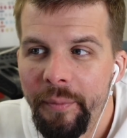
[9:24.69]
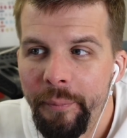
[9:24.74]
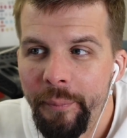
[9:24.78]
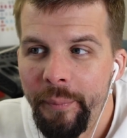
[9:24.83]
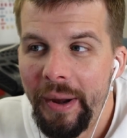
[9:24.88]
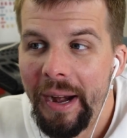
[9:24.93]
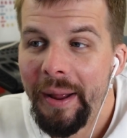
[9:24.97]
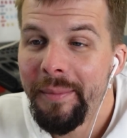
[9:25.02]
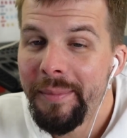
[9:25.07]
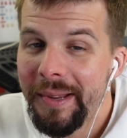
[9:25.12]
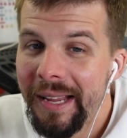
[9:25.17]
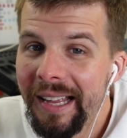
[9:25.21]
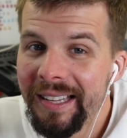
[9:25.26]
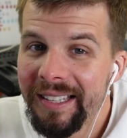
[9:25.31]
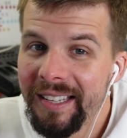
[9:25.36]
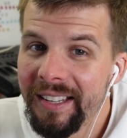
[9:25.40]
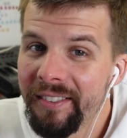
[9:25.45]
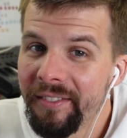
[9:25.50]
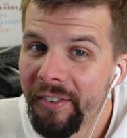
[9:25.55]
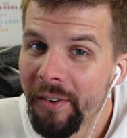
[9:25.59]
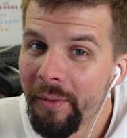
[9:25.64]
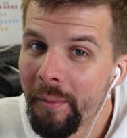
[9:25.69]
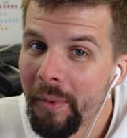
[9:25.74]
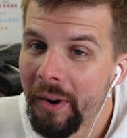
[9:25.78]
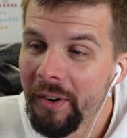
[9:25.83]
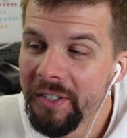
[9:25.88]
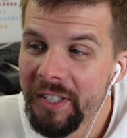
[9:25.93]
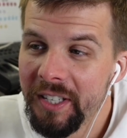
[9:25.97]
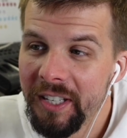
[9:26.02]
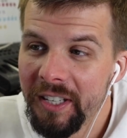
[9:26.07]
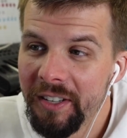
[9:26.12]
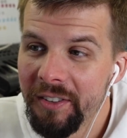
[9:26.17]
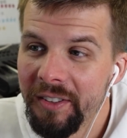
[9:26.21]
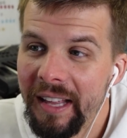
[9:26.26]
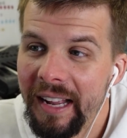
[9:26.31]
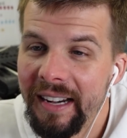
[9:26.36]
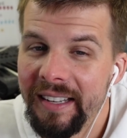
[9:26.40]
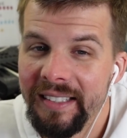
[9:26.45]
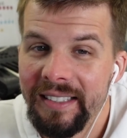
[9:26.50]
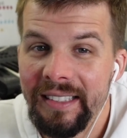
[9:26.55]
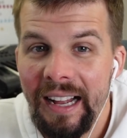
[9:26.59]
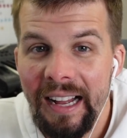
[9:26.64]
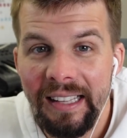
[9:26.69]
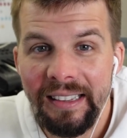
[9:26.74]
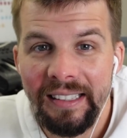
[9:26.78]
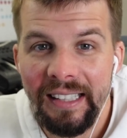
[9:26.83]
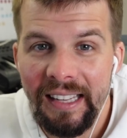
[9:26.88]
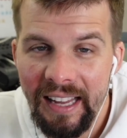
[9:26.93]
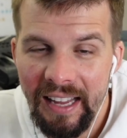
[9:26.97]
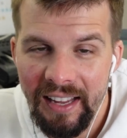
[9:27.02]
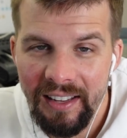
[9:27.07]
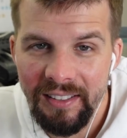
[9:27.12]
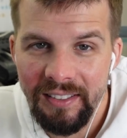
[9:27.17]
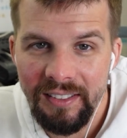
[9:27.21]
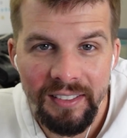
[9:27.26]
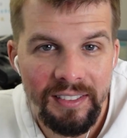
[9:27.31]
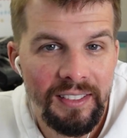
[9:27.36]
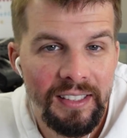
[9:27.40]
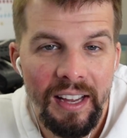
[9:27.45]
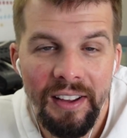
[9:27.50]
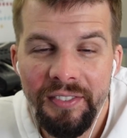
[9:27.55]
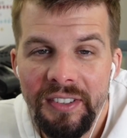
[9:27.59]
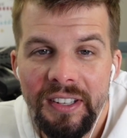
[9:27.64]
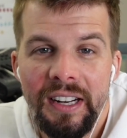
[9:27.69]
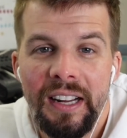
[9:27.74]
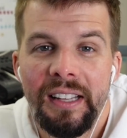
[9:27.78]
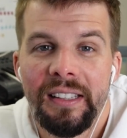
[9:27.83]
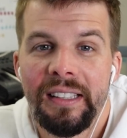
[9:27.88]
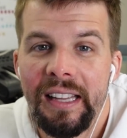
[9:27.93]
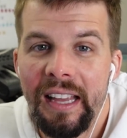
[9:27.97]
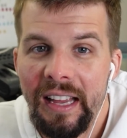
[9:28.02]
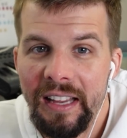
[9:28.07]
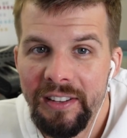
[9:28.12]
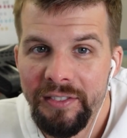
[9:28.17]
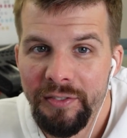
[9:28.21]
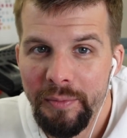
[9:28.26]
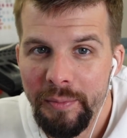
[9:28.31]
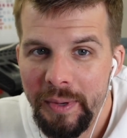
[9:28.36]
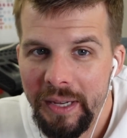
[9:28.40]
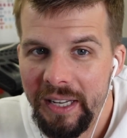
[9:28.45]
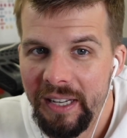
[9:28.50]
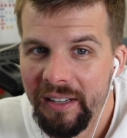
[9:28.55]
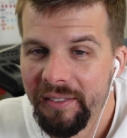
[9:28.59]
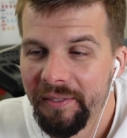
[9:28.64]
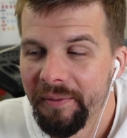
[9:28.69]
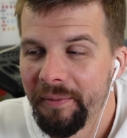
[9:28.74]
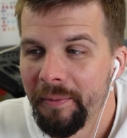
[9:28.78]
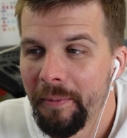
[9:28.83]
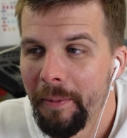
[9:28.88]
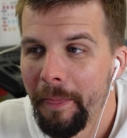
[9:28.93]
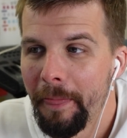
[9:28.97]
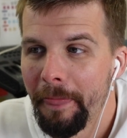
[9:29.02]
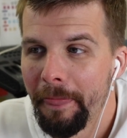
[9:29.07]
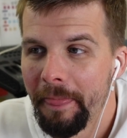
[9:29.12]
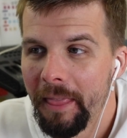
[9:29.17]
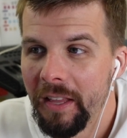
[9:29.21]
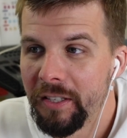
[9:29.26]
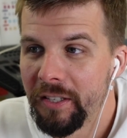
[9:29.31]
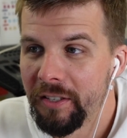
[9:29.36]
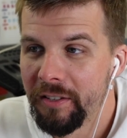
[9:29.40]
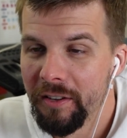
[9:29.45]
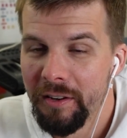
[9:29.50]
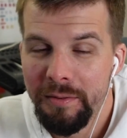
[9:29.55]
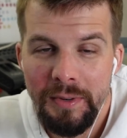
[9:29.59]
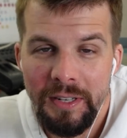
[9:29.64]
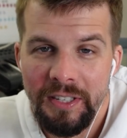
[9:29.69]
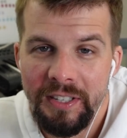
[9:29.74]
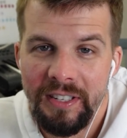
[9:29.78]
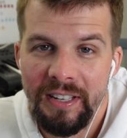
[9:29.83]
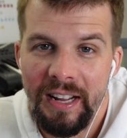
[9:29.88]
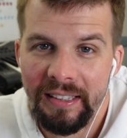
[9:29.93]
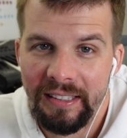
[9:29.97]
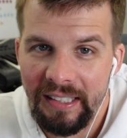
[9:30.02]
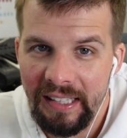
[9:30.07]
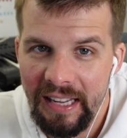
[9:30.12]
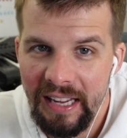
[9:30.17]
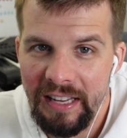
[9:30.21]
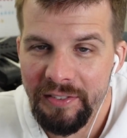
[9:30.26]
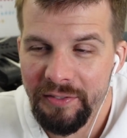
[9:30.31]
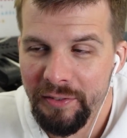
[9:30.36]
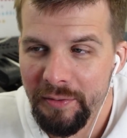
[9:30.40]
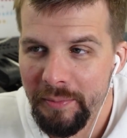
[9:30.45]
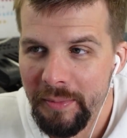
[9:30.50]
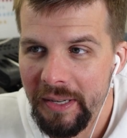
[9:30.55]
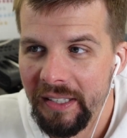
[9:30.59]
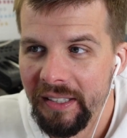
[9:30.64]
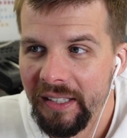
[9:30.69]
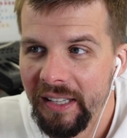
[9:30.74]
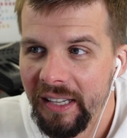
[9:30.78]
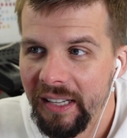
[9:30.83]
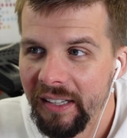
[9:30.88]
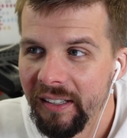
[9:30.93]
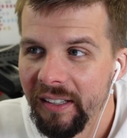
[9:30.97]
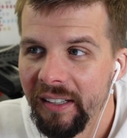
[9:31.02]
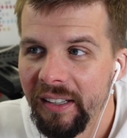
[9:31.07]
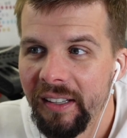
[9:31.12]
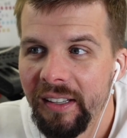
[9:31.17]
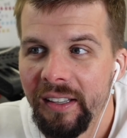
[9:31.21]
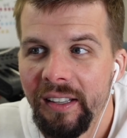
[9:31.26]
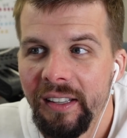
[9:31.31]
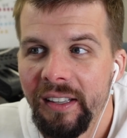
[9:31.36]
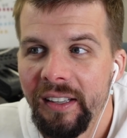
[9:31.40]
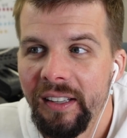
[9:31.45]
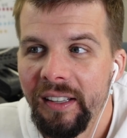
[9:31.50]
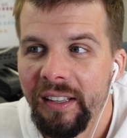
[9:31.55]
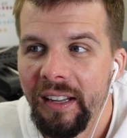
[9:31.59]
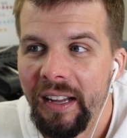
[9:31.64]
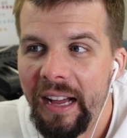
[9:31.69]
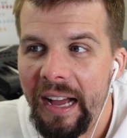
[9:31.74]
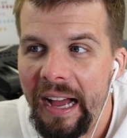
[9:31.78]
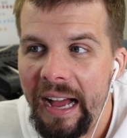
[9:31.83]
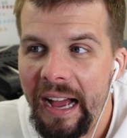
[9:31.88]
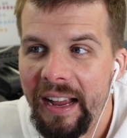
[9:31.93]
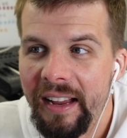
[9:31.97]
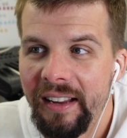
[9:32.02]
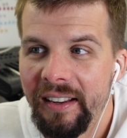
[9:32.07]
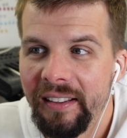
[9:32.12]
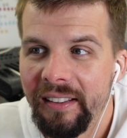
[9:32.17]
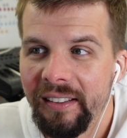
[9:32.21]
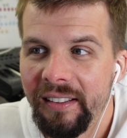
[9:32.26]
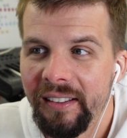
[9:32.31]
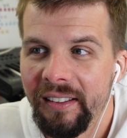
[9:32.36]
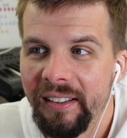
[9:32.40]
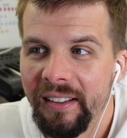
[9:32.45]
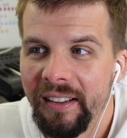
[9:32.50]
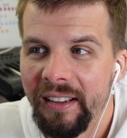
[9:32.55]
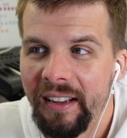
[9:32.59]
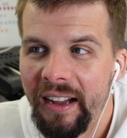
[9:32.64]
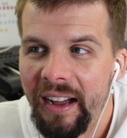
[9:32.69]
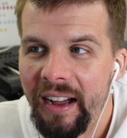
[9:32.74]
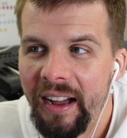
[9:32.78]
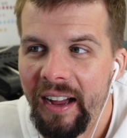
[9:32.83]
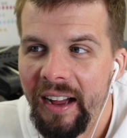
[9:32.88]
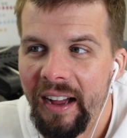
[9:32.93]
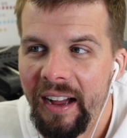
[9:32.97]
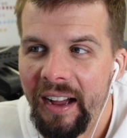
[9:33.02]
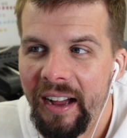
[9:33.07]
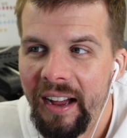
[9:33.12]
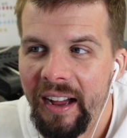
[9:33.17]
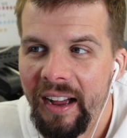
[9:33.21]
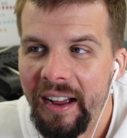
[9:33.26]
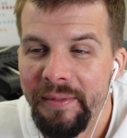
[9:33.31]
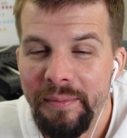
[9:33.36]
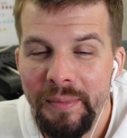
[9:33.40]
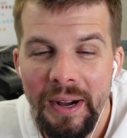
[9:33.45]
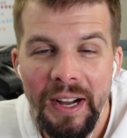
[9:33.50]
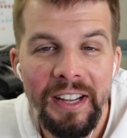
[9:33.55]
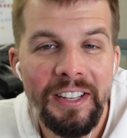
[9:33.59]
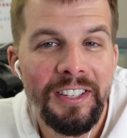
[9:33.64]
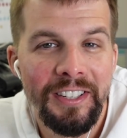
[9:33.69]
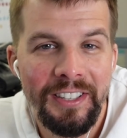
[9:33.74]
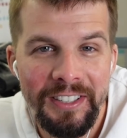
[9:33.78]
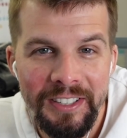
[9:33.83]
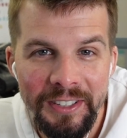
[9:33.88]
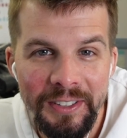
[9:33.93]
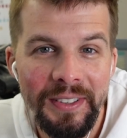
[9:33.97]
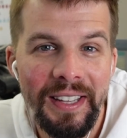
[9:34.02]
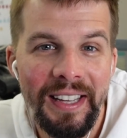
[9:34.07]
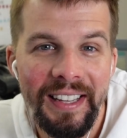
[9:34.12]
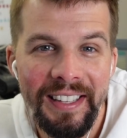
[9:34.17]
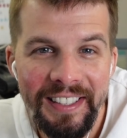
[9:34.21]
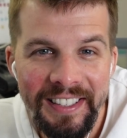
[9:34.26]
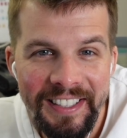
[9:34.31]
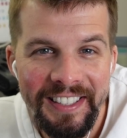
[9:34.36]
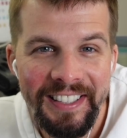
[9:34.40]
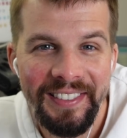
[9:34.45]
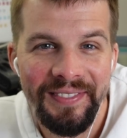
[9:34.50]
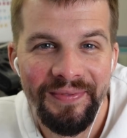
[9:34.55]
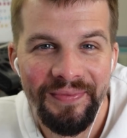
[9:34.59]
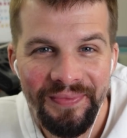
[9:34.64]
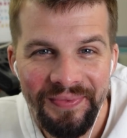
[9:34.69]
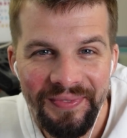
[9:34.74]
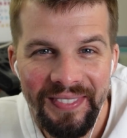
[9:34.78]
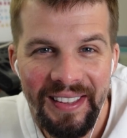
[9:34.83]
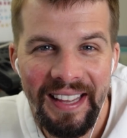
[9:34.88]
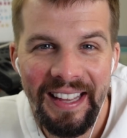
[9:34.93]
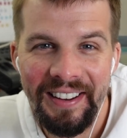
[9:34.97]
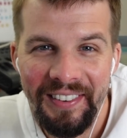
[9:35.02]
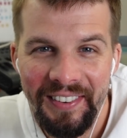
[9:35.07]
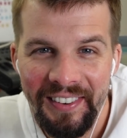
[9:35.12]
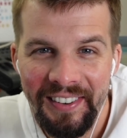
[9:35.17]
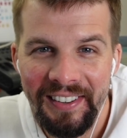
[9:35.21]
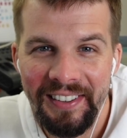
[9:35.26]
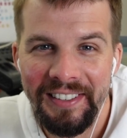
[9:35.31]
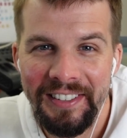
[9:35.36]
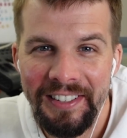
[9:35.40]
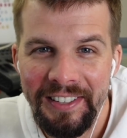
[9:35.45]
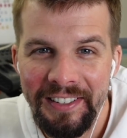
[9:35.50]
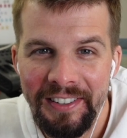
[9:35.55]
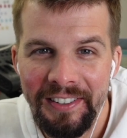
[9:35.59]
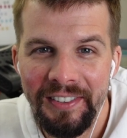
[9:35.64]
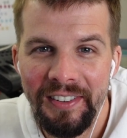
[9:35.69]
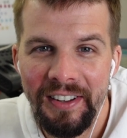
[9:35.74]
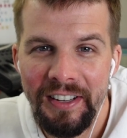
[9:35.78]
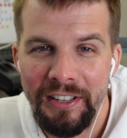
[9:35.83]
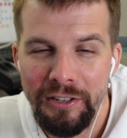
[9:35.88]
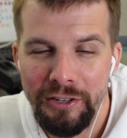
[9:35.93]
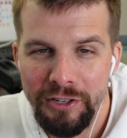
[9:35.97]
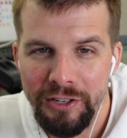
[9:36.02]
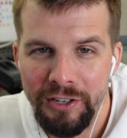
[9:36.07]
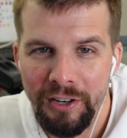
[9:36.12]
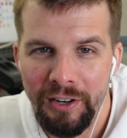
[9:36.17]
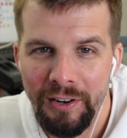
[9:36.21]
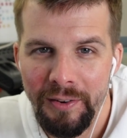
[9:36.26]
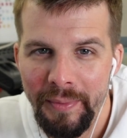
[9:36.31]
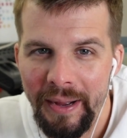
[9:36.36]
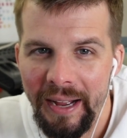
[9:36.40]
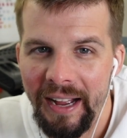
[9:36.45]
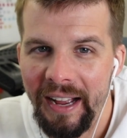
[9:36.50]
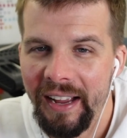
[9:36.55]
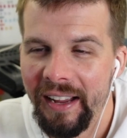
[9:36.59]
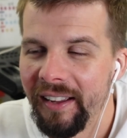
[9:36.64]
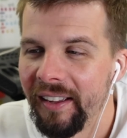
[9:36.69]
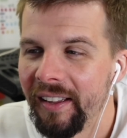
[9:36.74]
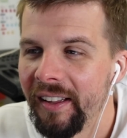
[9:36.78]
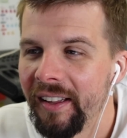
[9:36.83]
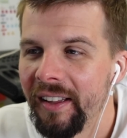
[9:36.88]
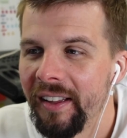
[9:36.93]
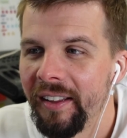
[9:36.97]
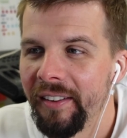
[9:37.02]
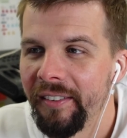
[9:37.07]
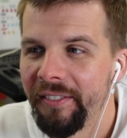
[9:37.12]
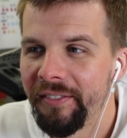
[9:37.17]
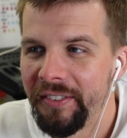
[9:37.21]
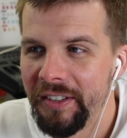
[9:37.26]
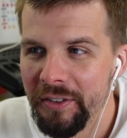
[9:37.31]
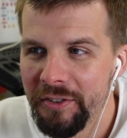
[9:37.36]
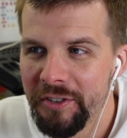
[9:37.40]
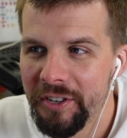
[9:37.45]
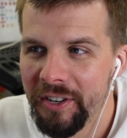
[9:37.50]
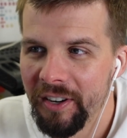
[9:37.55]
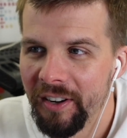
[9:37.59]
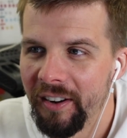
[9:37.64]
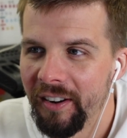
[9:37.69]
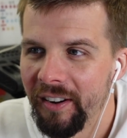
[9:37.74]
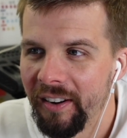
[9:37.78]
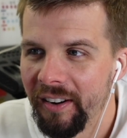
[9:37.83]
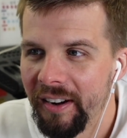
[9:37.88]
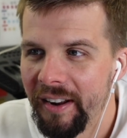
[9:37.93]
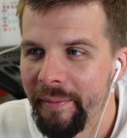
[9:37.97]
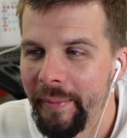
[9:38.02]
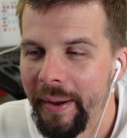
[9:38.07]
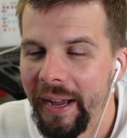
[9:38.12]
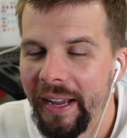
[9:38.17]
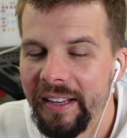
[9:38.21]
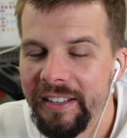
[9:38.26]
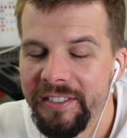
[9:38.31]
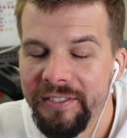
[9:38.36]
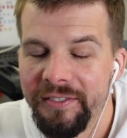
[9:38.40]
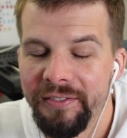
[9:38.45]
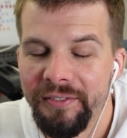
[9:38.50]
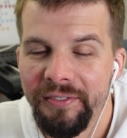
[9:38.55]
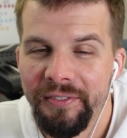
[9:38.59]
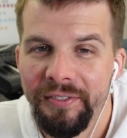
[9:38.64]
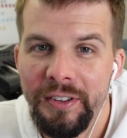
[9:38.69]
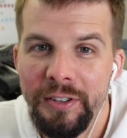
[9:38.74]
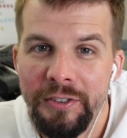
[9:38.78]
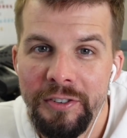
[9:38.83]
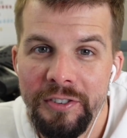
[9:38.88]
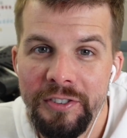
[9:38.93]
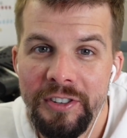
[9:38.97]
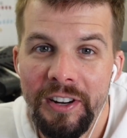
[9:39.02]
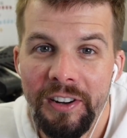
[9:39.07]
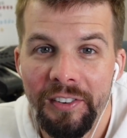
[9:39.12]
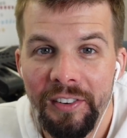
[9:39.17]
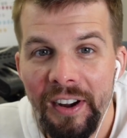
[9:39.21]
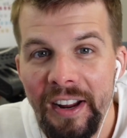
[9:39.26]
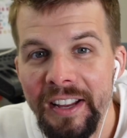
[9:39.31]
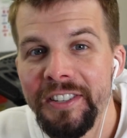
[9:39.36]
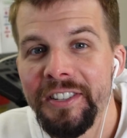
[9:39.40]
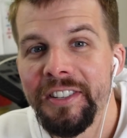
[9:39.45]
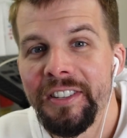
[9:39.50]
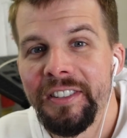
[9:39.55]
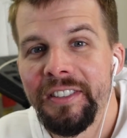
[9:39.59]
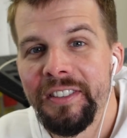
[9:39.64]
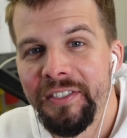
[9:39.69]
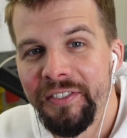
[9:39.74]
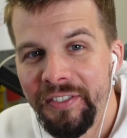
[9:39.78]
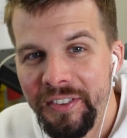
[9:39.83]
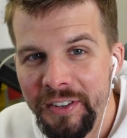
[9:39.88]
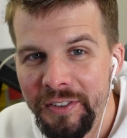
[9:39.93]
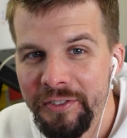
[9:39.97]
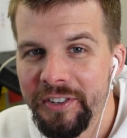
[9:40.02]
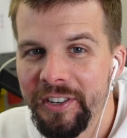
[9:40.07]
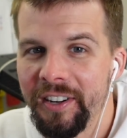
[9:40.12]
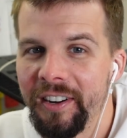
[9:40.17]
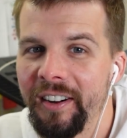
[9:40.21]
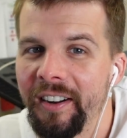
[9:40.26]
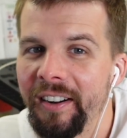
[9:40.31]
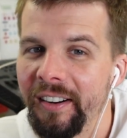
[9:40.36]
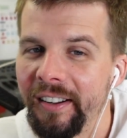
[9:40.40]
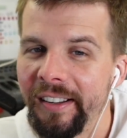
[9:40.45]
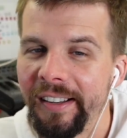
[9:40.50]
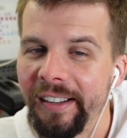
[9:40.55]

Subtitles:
But I'm guessing for most of you, that is not the case. It's definitely not the case for me. It's so much not the case for me that I must do this in order to ensure my future and my future generations' future,